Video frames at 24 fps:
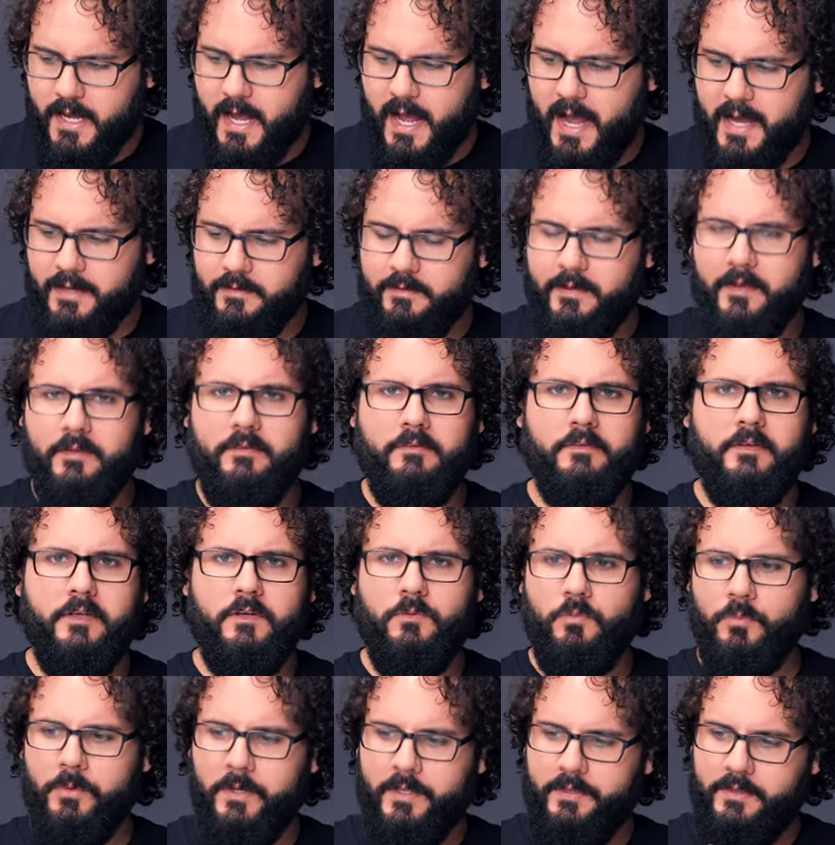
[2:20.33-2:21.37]
I
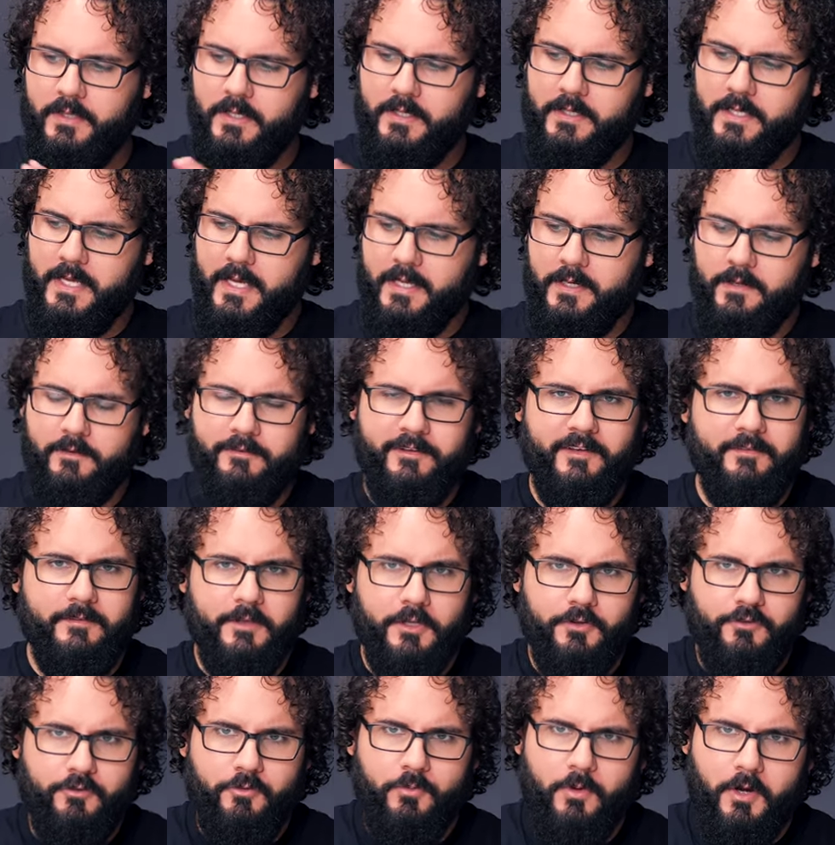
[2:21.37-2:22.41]
tested with the Canon
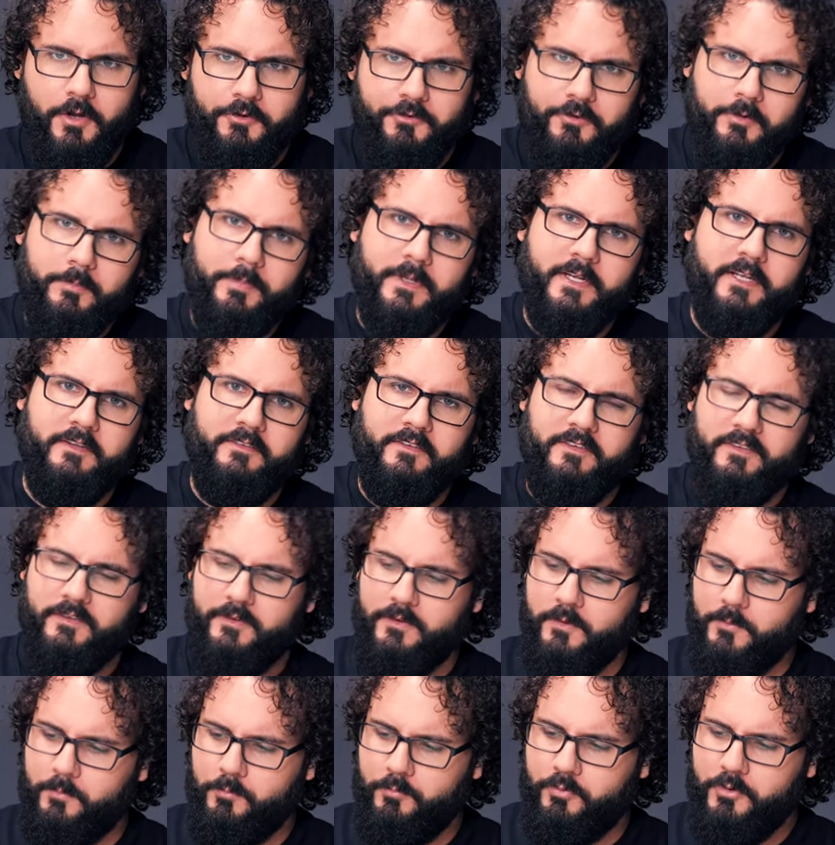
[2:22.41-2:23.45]
7200 because this
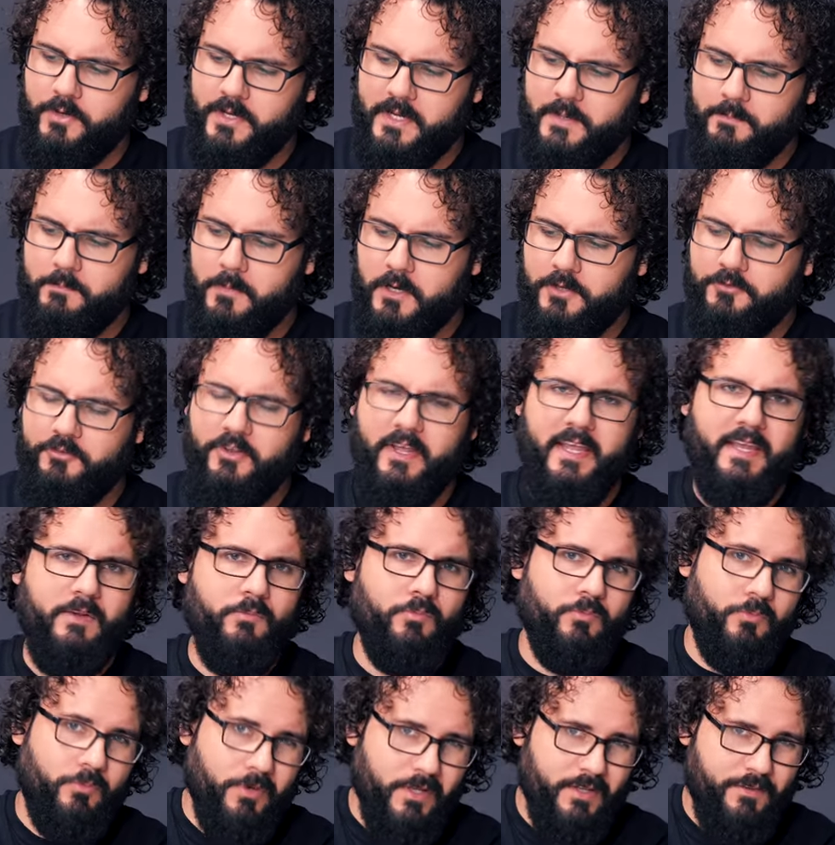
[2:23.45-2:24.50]
is a pretty much a
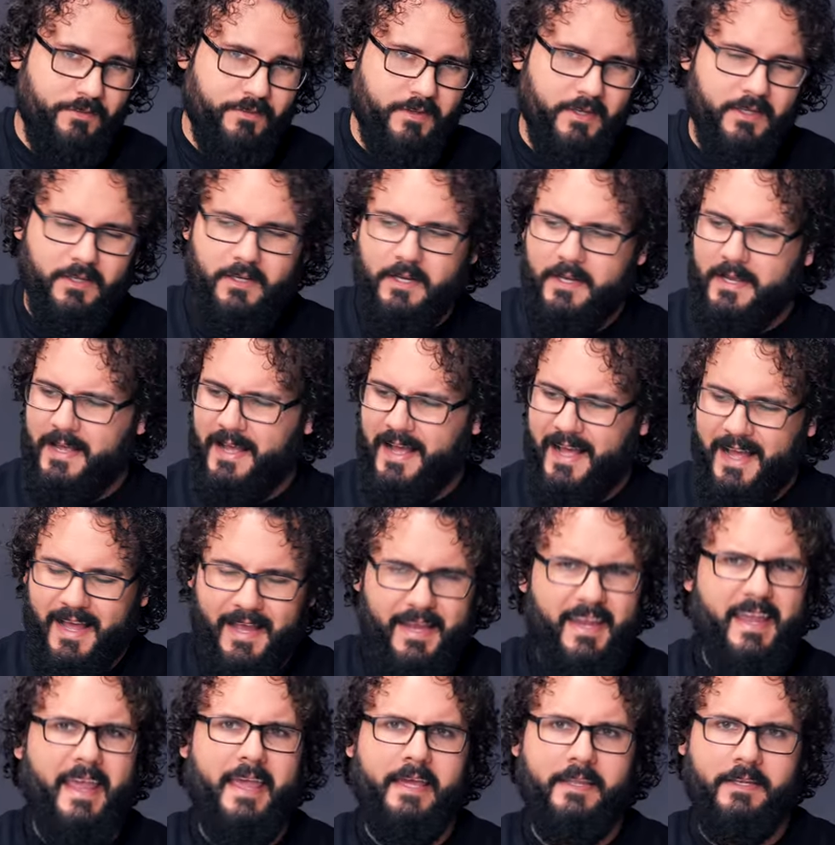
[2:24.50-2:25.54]
recent
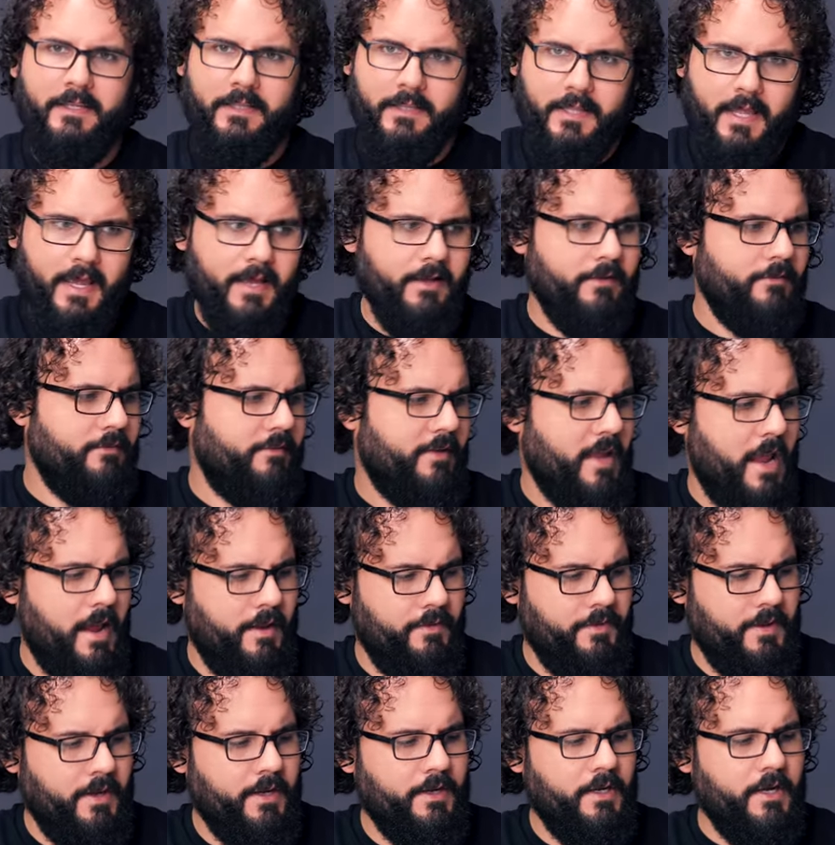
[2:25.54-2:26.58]
high-end lens
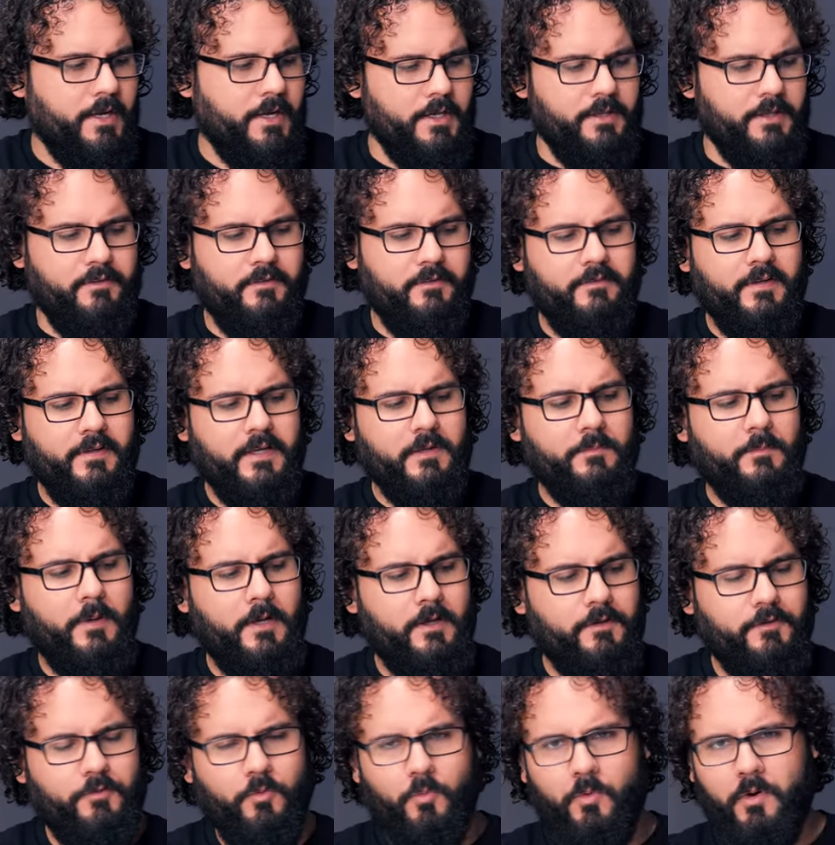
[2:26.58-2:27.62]
and then
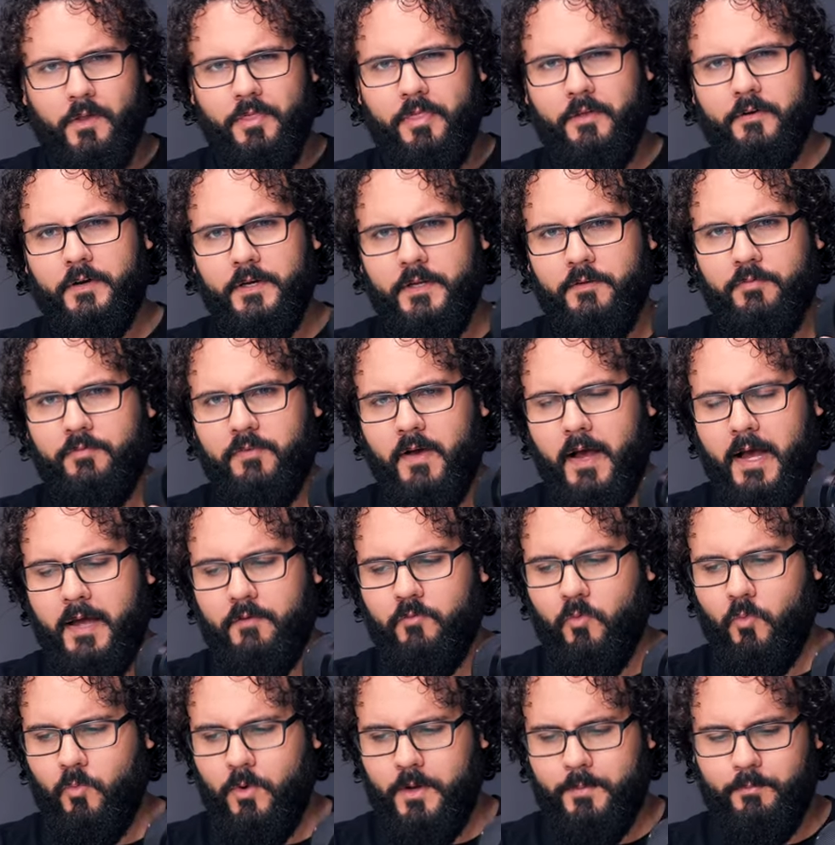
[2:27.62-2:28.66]
Sigma's 135
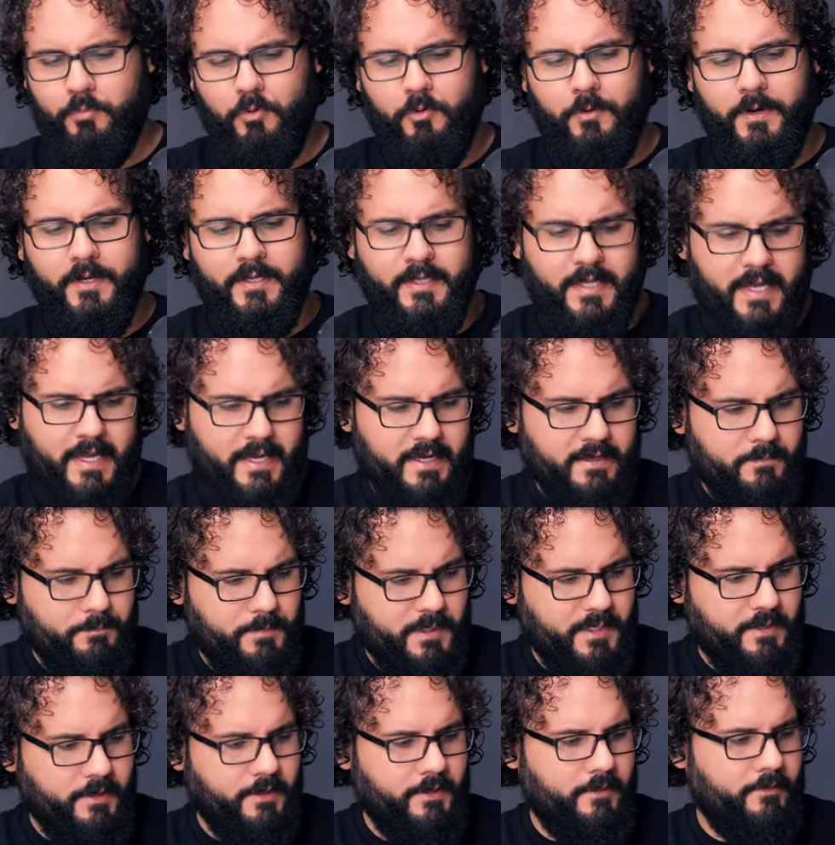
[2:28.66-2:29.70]
1.8
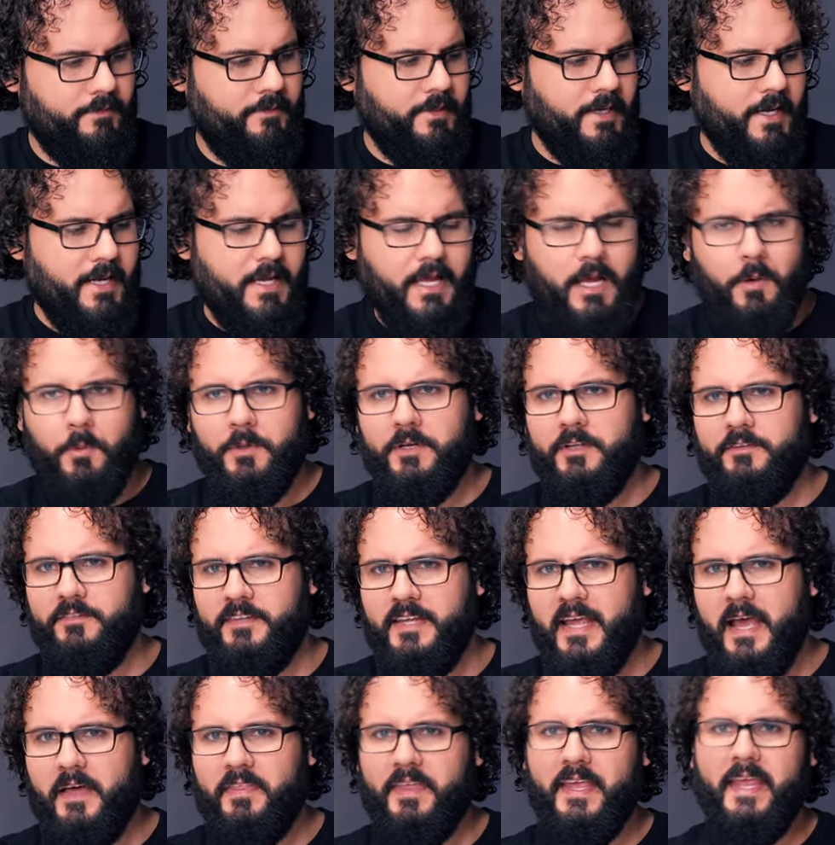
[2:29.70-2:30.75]
because I want to
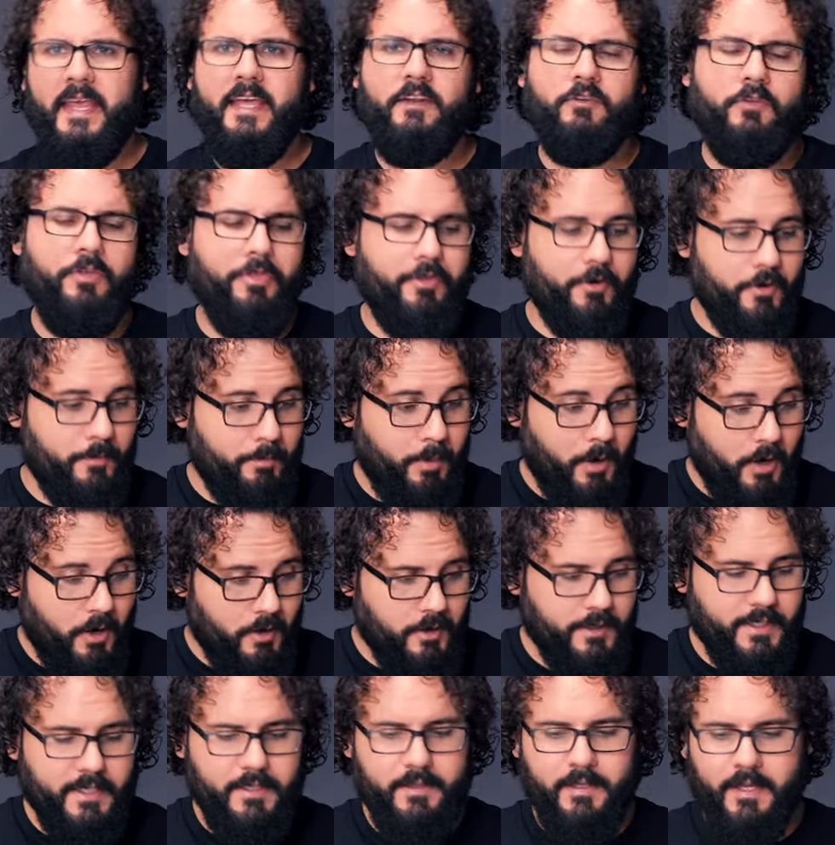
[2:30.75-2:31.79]
see how they handle
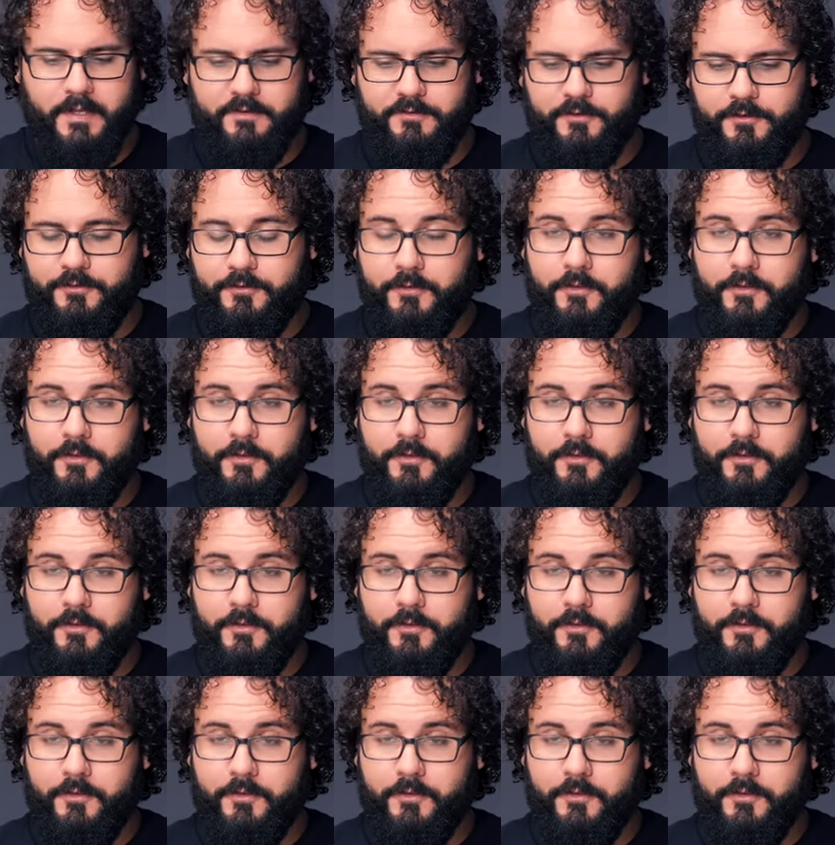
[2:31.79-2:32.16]
third-party lenses.